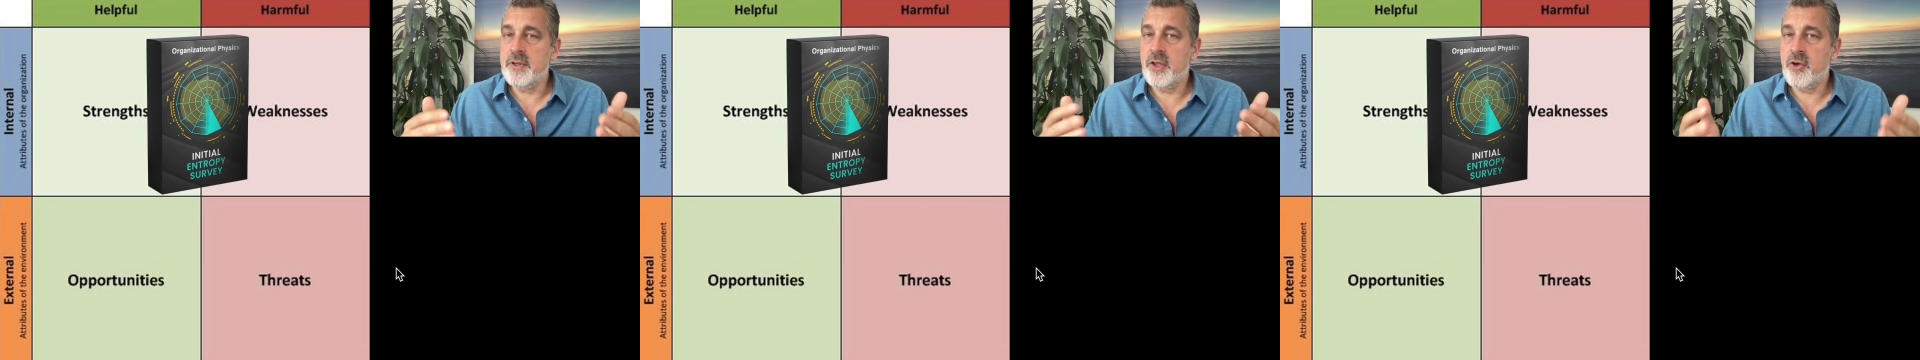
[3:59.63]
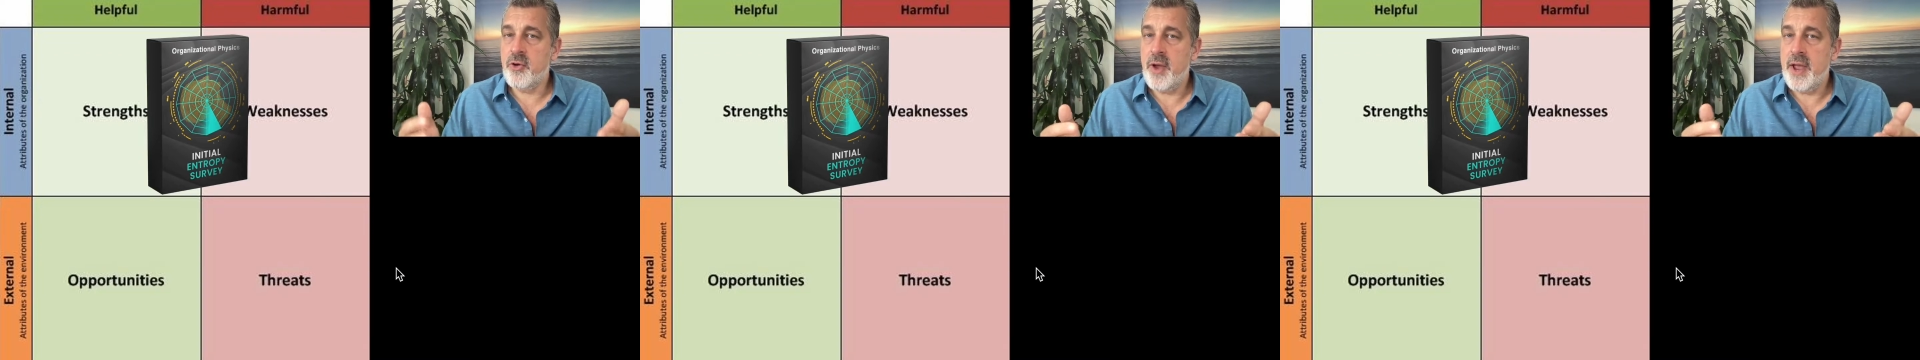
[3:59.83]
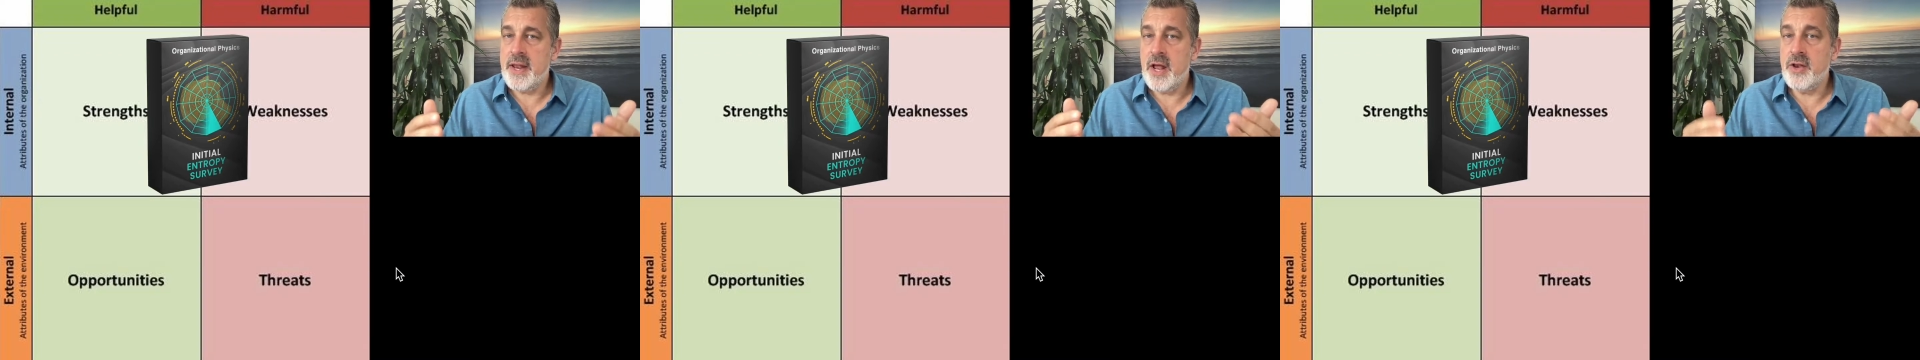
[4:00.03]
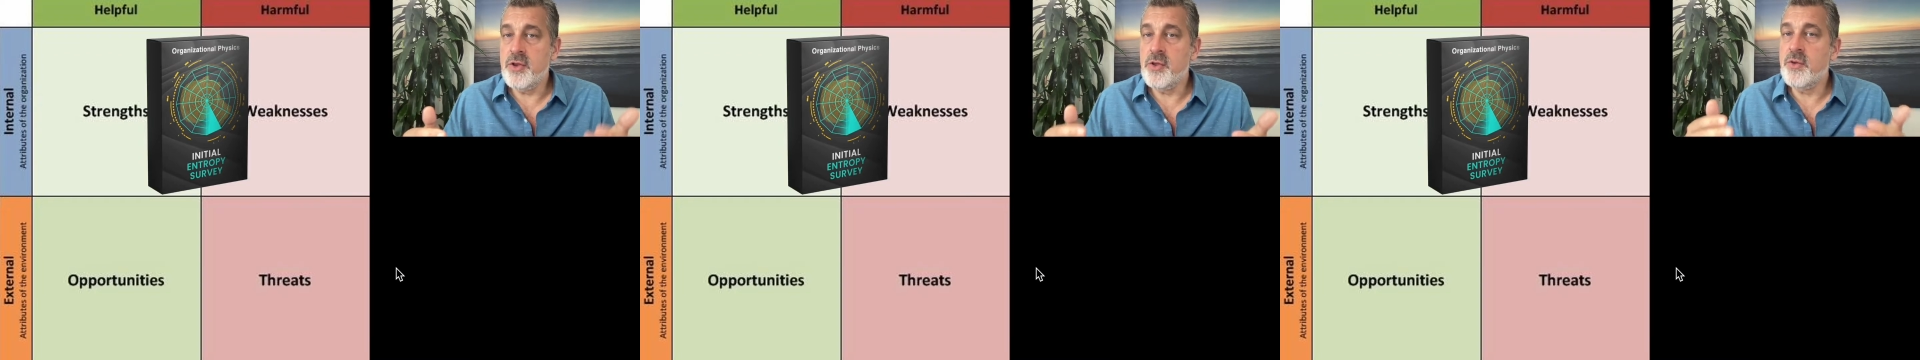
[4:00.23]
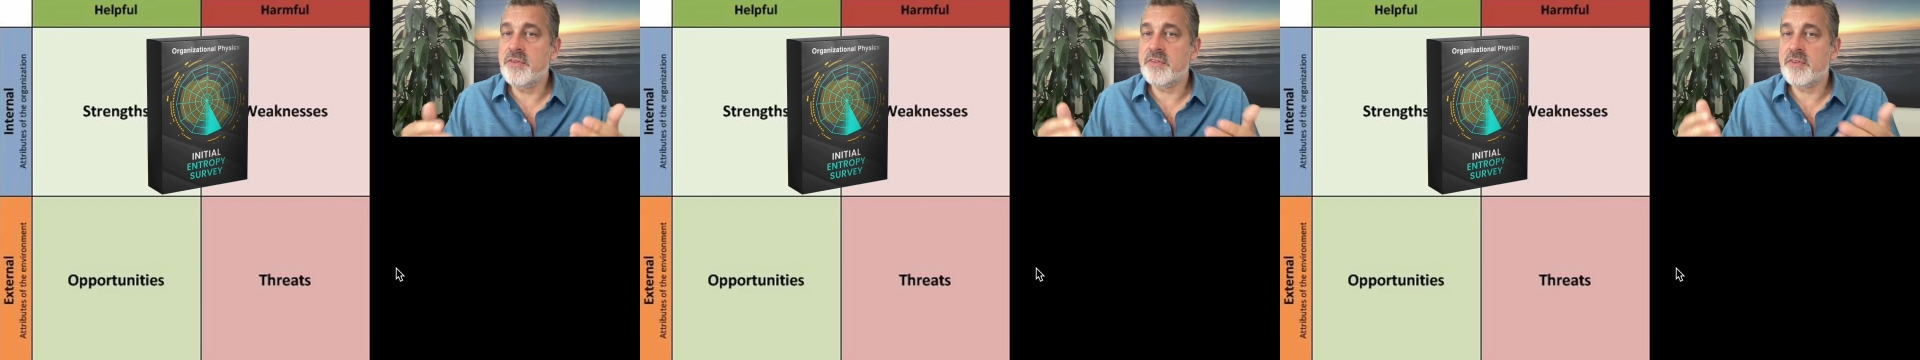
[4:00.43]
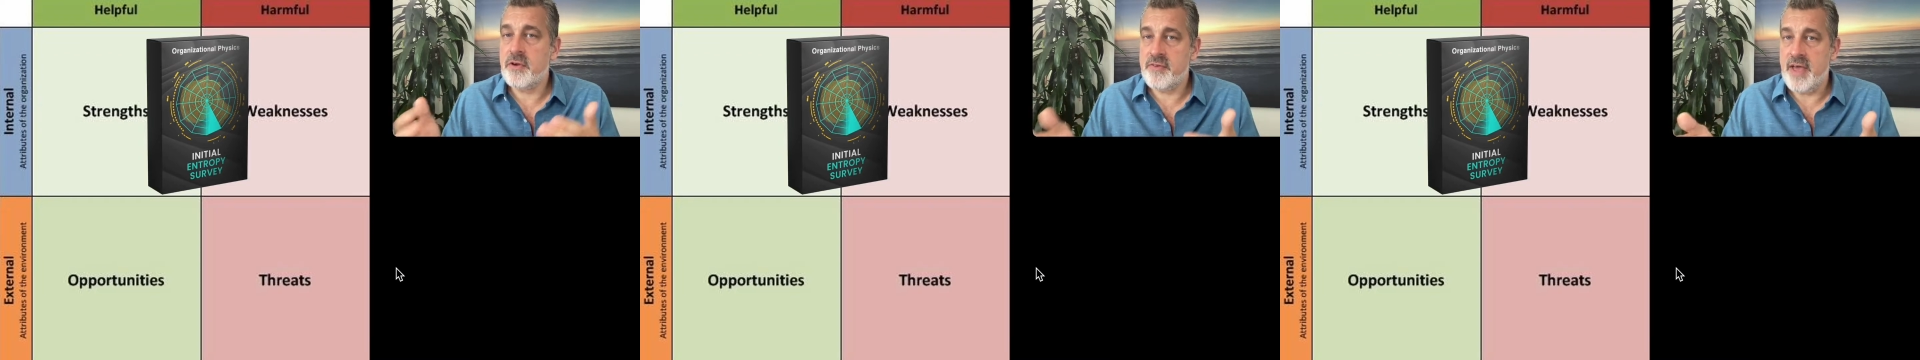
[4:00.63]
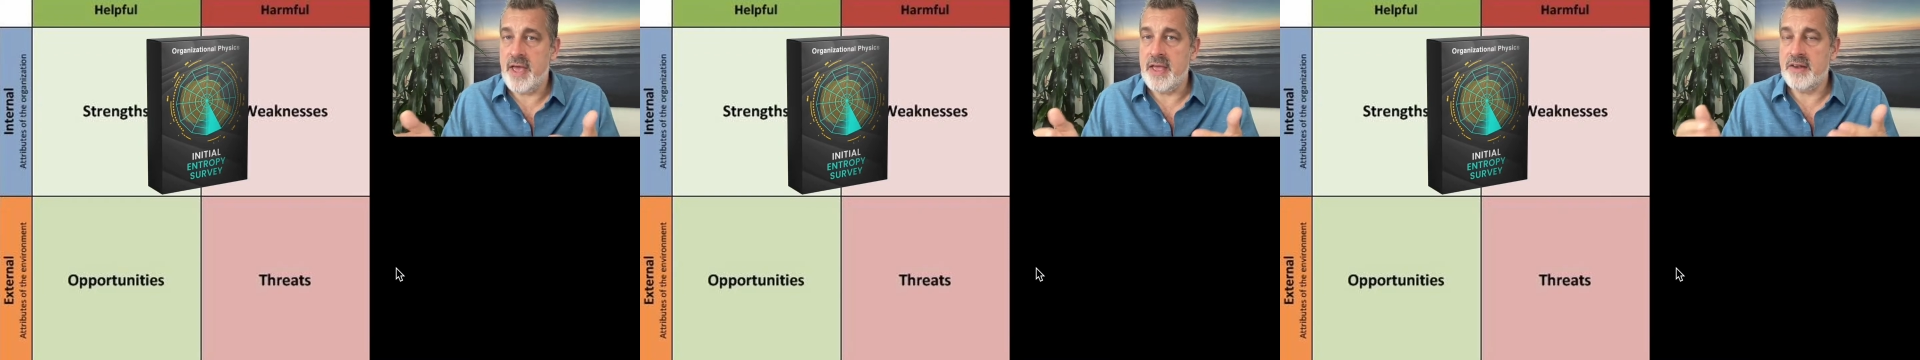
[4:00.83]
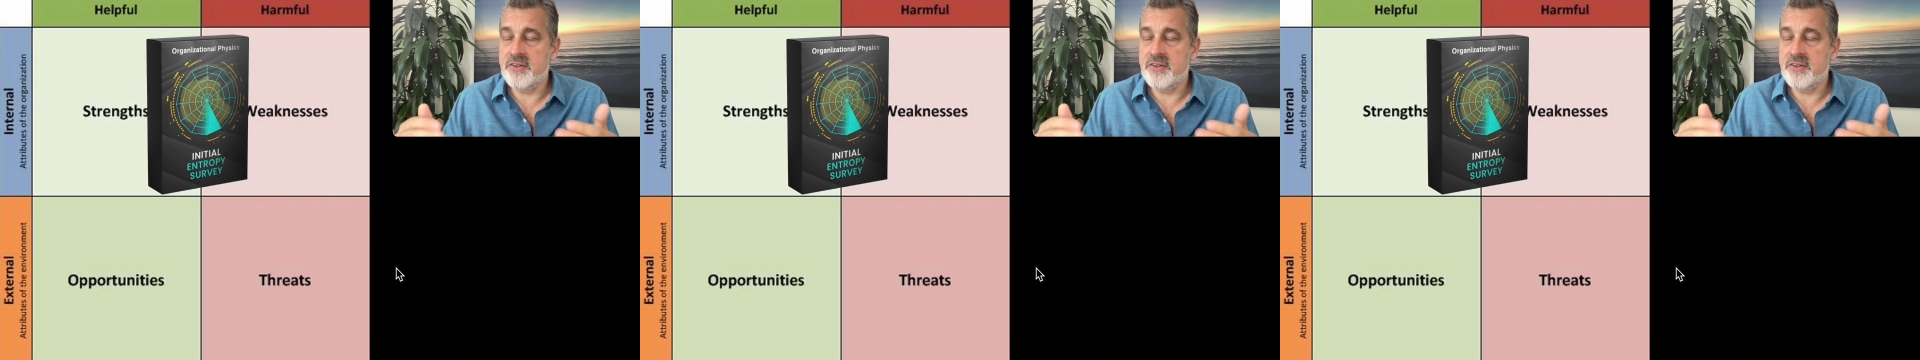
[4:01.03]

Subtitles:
to create a new survey.